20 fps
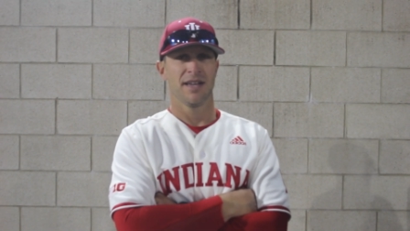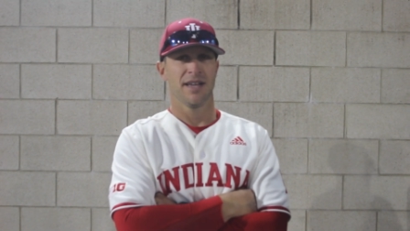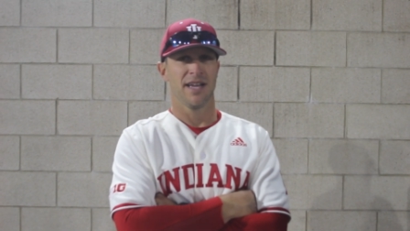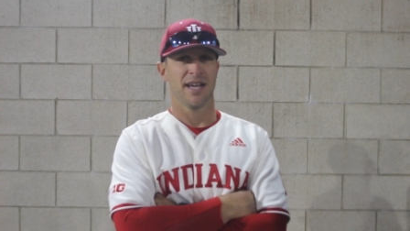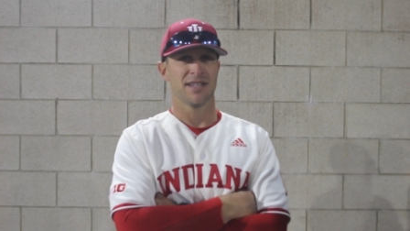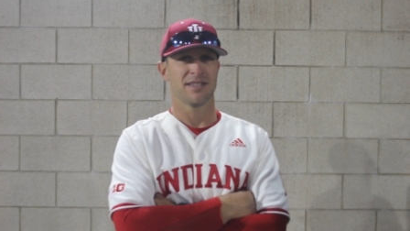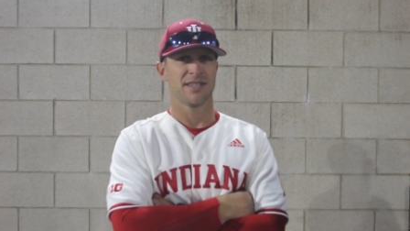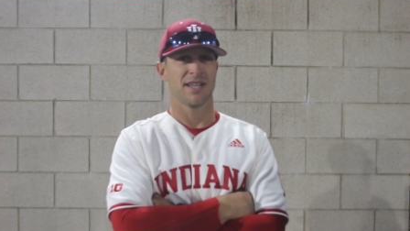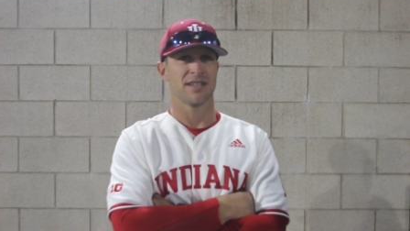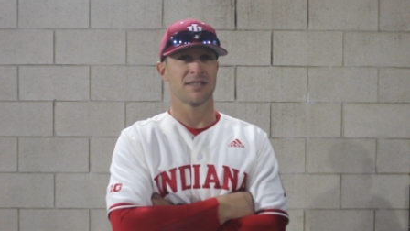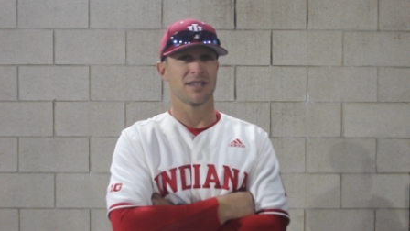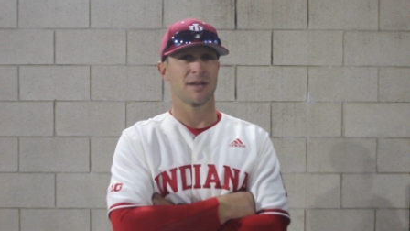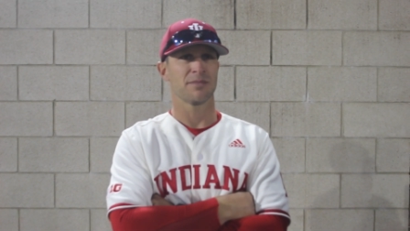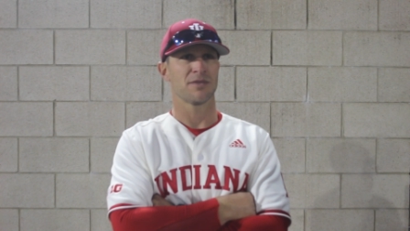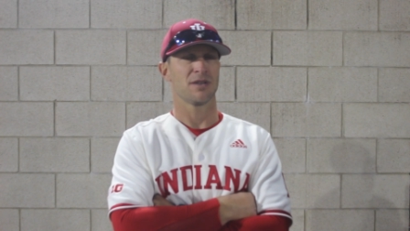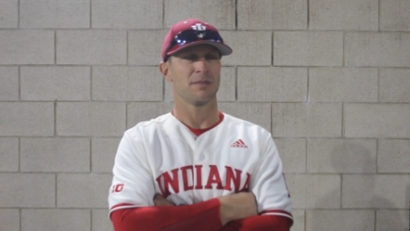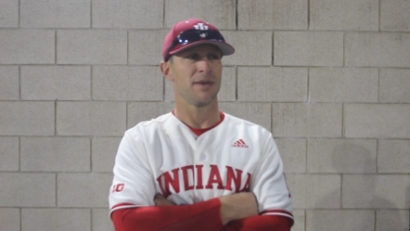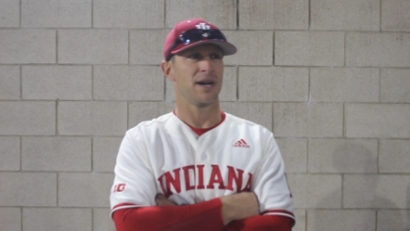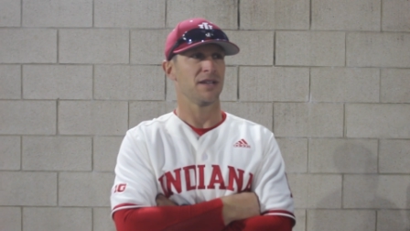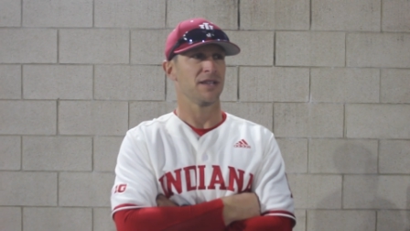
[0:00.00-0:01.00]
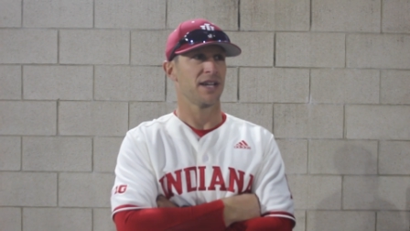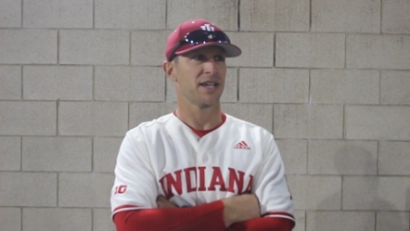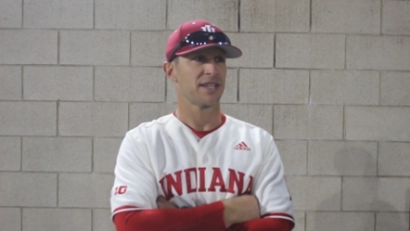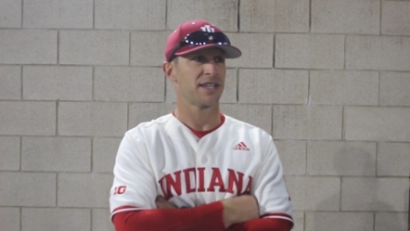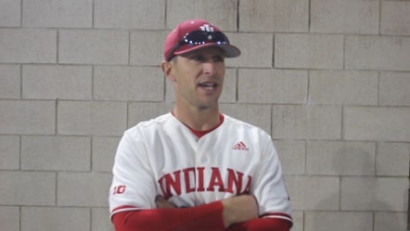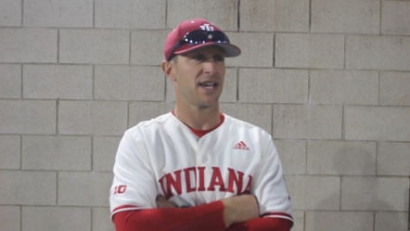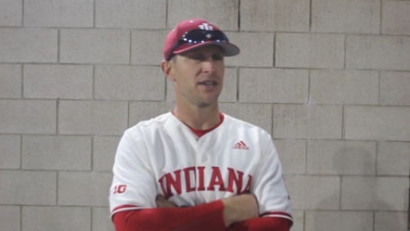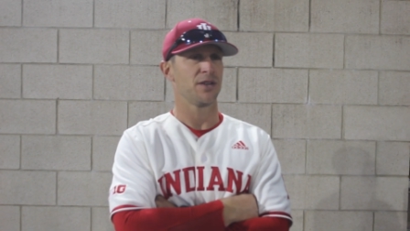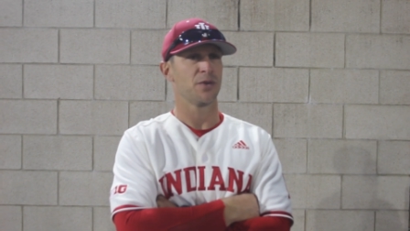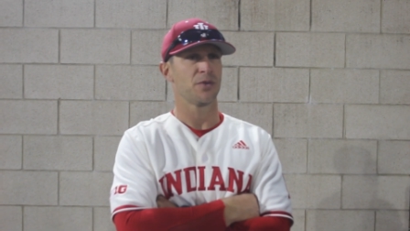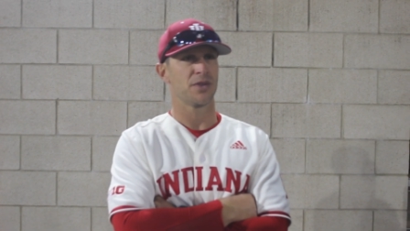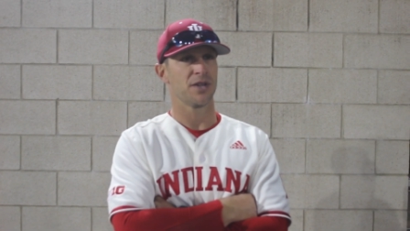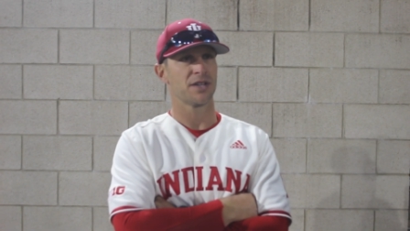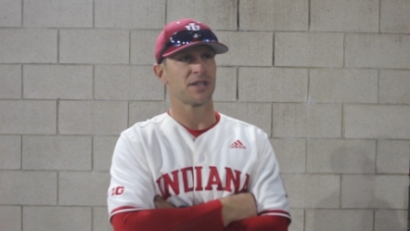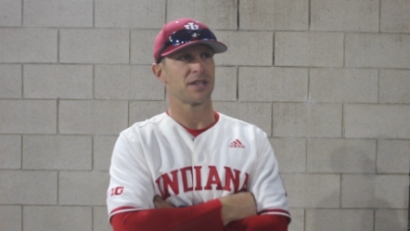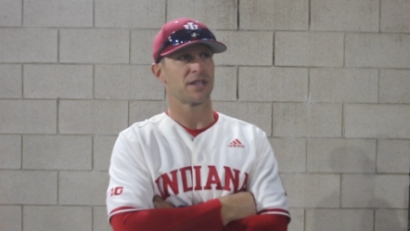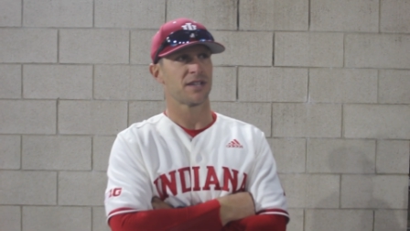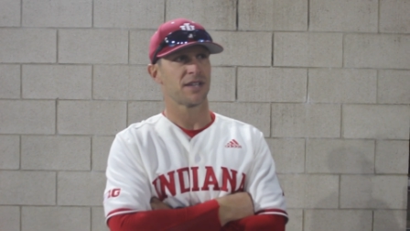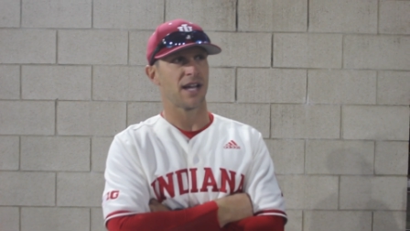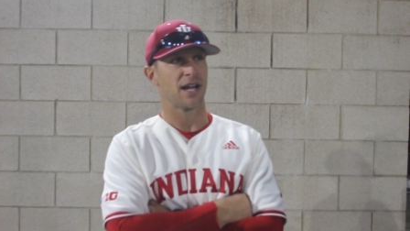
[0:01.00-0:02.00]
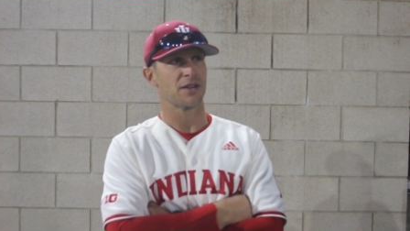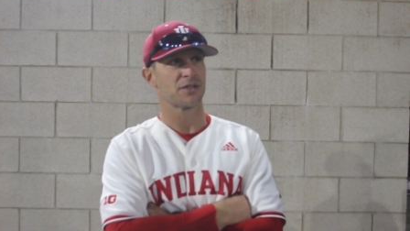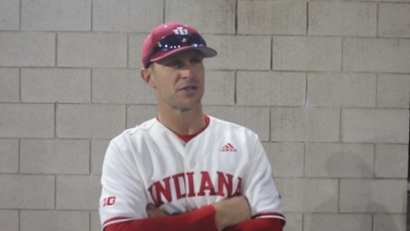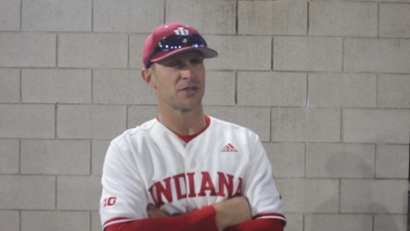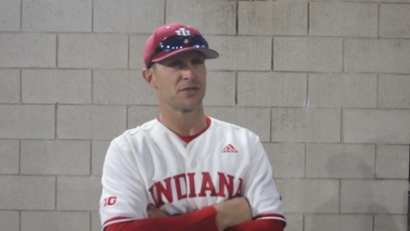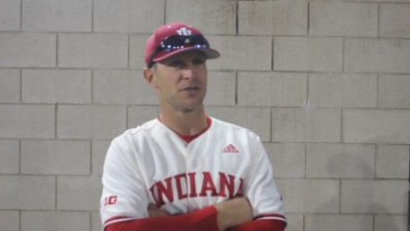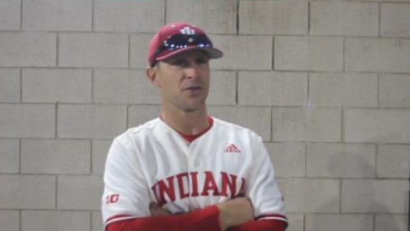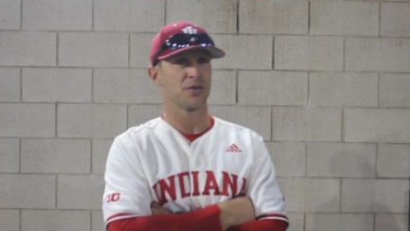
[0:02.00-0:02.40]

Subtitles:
had said something about like, hey, do you think Cal should